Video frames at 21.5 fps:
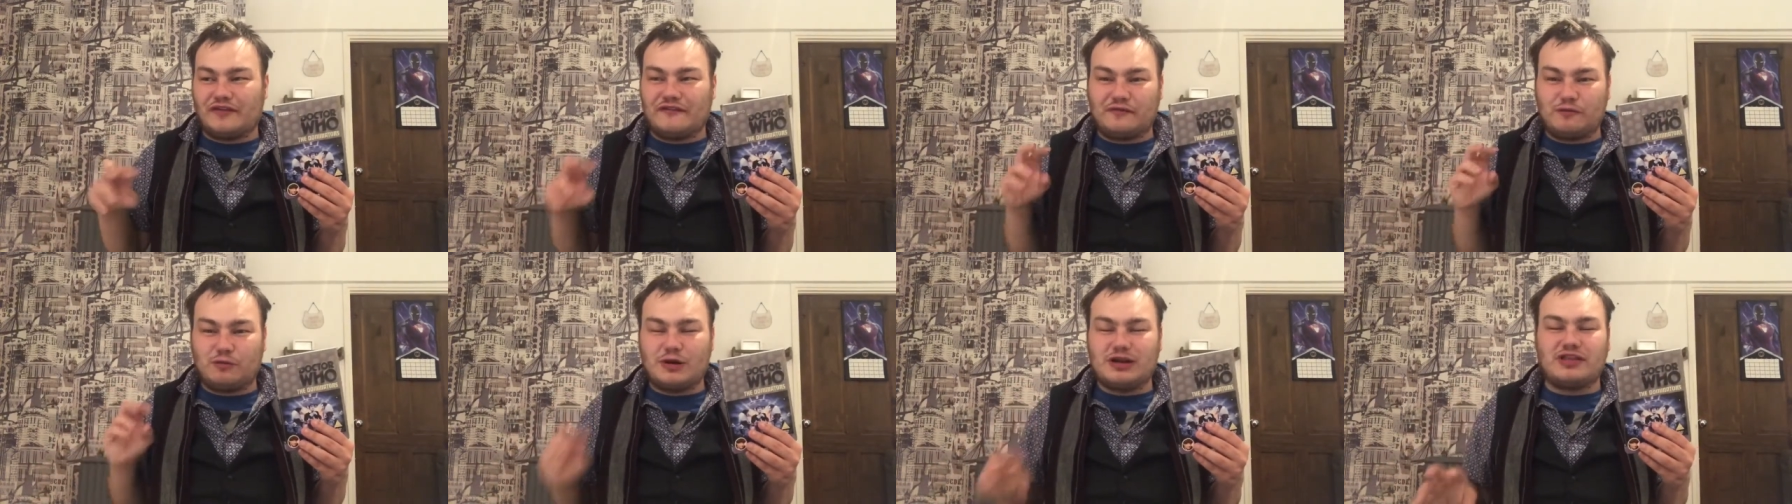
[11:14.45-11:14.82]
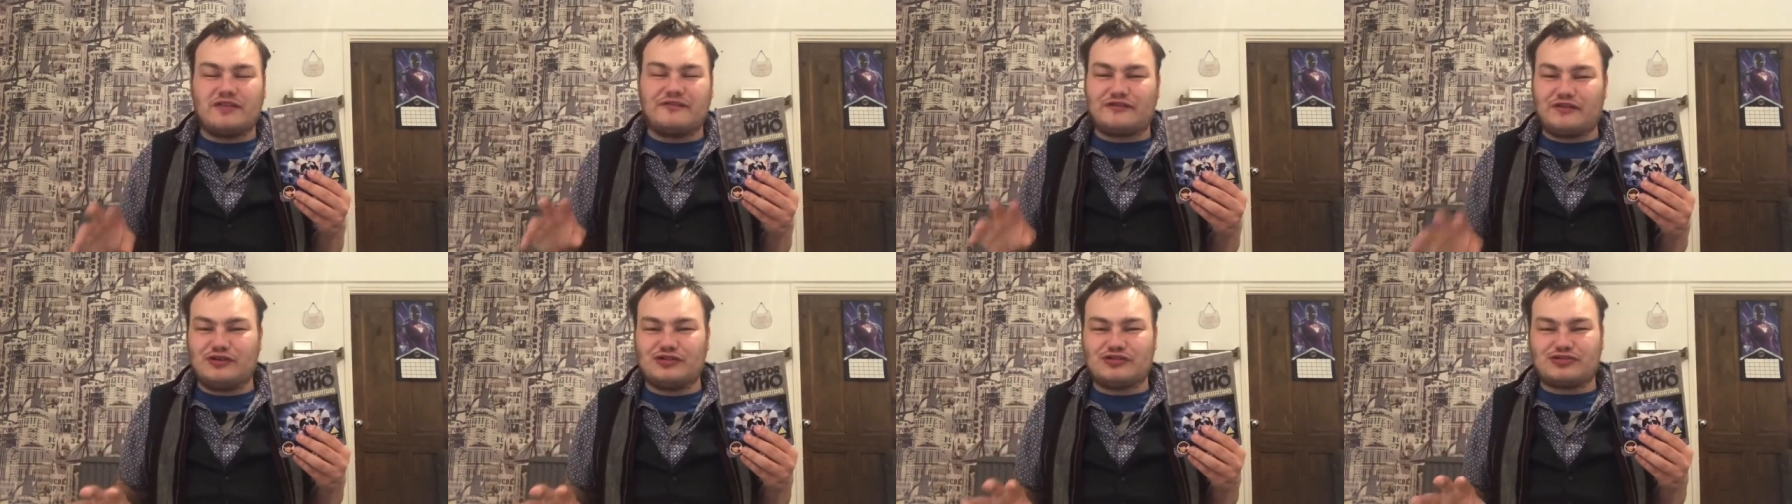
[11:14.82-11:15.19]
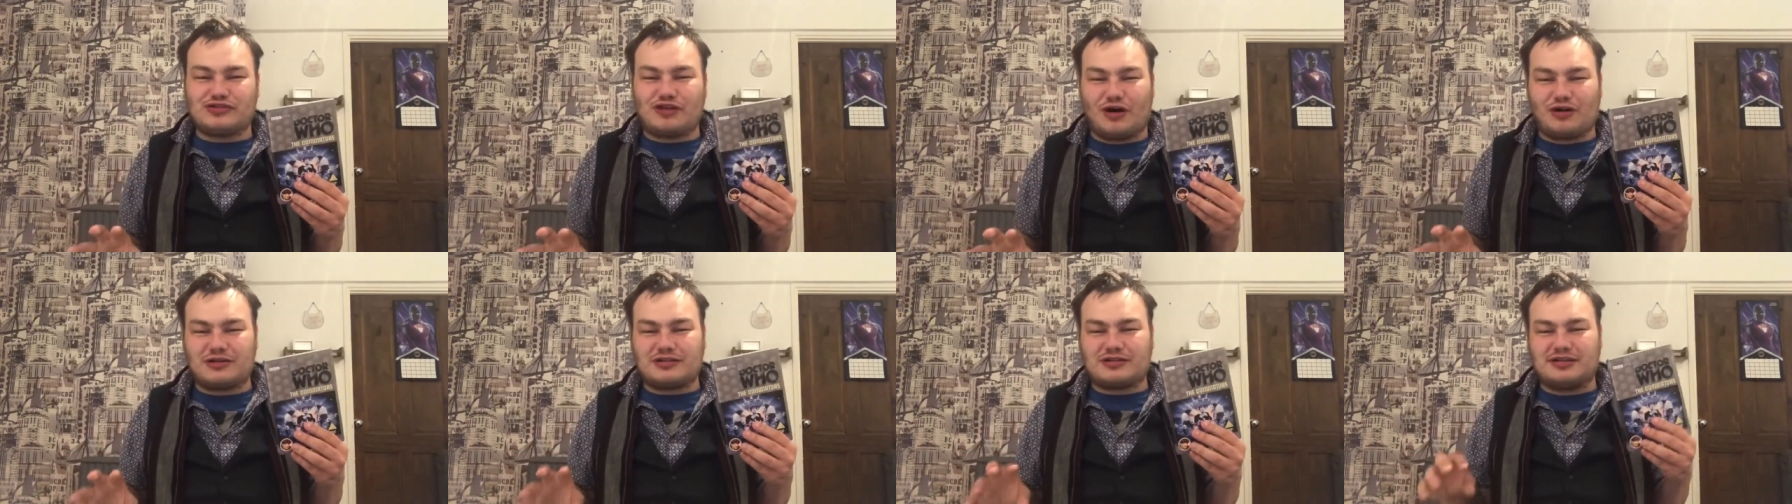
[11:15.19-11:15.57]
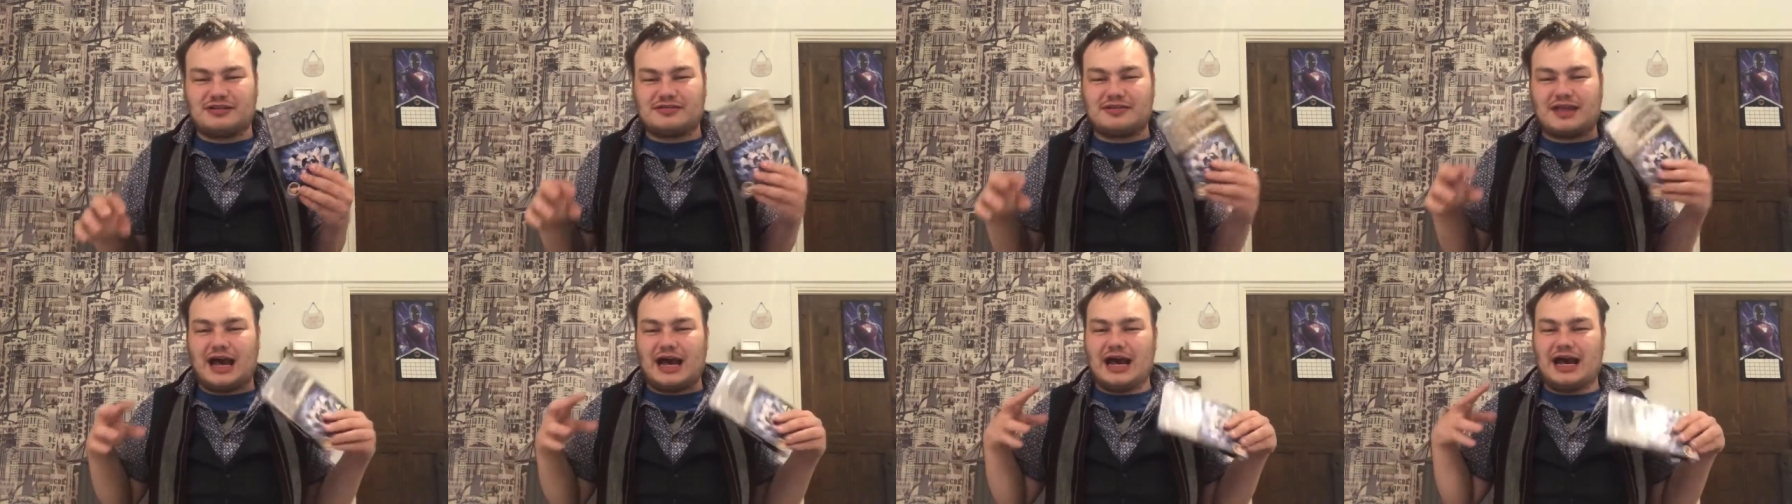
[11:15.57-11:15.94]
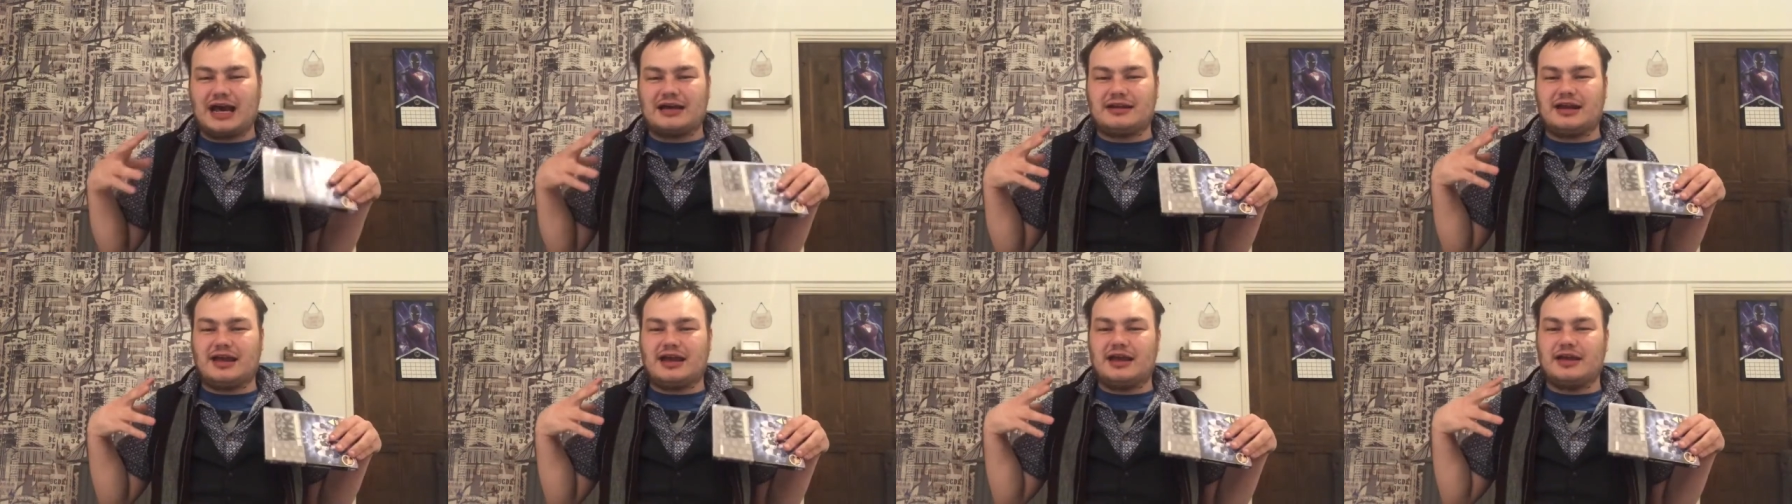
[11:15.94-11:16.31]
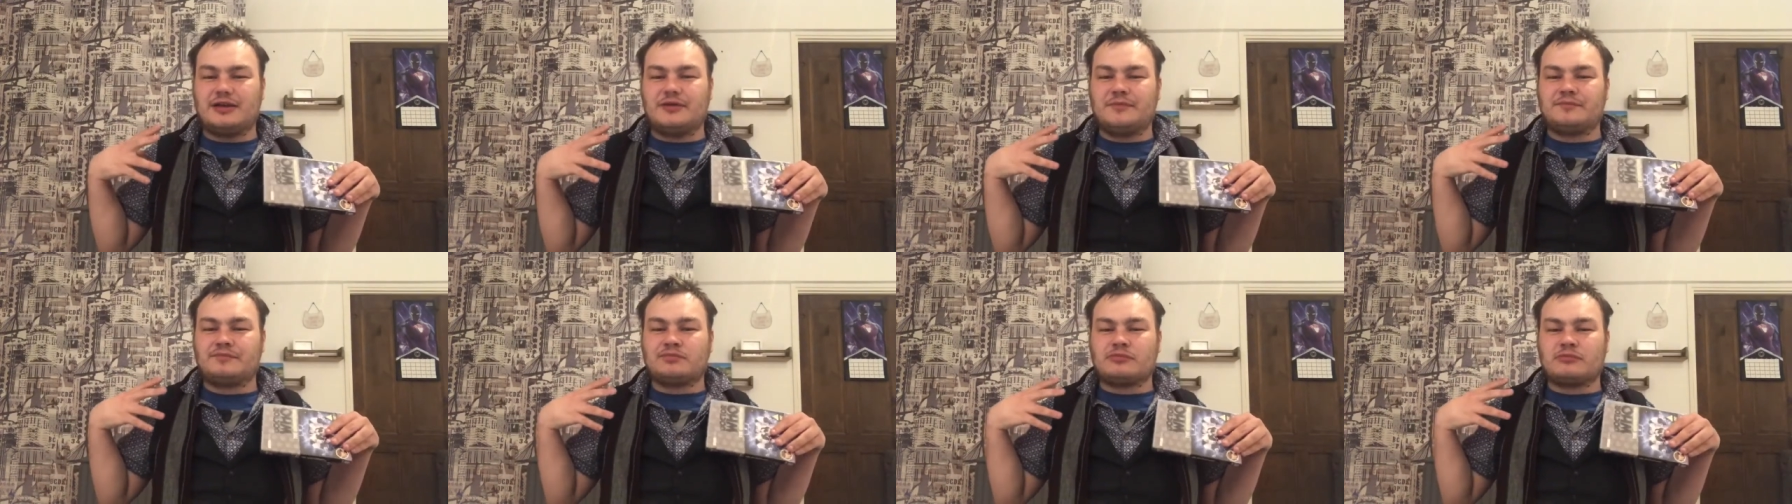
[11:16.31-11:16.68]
one of the first Doctors that had a